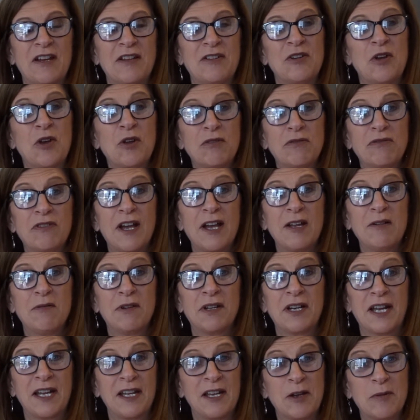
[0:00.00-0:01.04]
notified
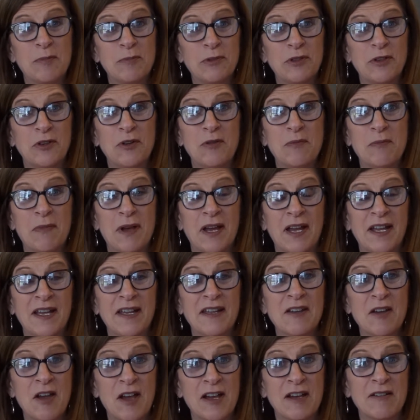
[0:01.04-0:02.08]
when I upload
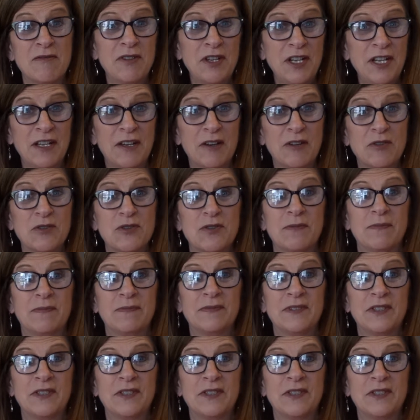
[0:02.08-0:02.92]
my videos.